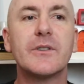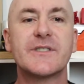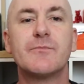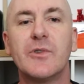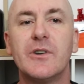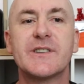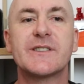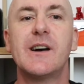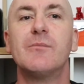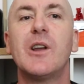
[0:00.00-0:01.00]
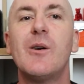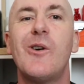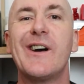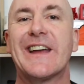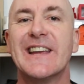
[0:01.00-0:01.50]
got some nice
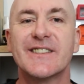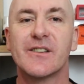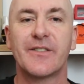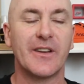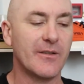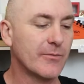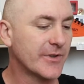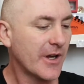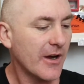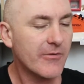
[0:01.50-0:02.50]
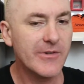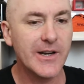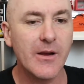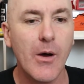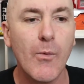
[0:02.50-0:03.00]
low IEs I think would go
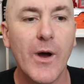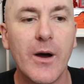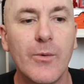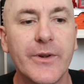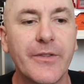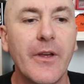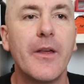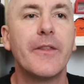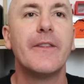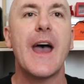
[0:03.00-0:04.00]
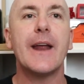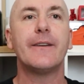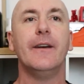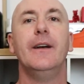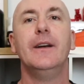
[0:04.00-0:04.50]
really well with
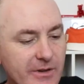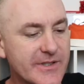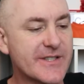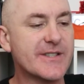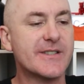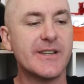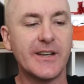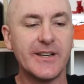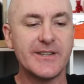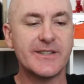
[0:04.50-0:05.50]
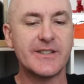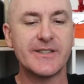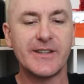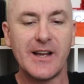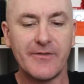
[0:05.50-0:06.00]
that. We've got stickers,
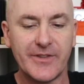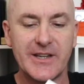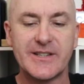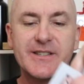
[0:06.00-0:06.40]
just love these